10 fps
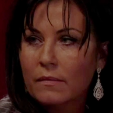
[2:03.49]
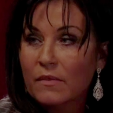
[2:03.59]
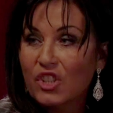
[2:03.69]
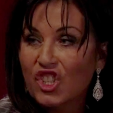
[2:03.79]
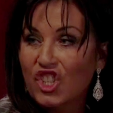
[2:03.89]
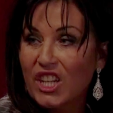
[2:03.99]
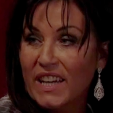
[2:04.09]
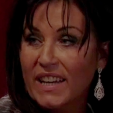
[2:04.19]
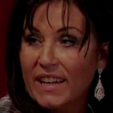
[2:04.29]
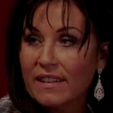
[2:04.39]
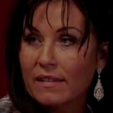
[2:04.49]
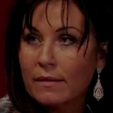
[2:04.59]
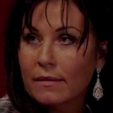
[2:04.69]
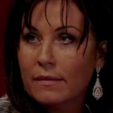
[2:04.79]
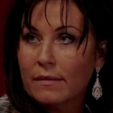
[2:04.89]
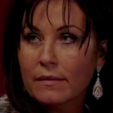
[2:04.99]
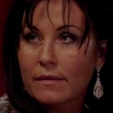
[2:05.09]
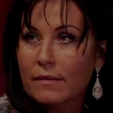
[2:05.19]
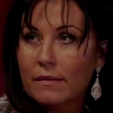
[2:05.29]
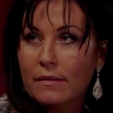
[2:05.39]
truth. Share?
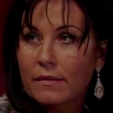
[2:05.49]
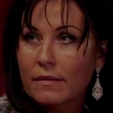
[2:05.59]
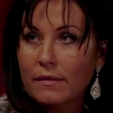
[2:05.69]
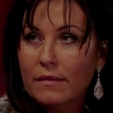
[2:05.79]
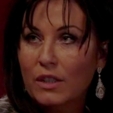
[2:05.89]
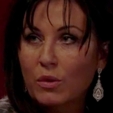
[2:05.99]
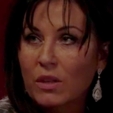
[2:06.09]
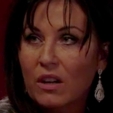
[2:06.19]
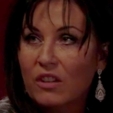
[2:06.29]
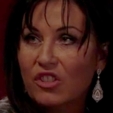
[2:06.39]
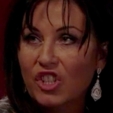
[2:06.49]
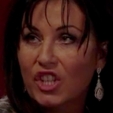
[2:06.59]
You can't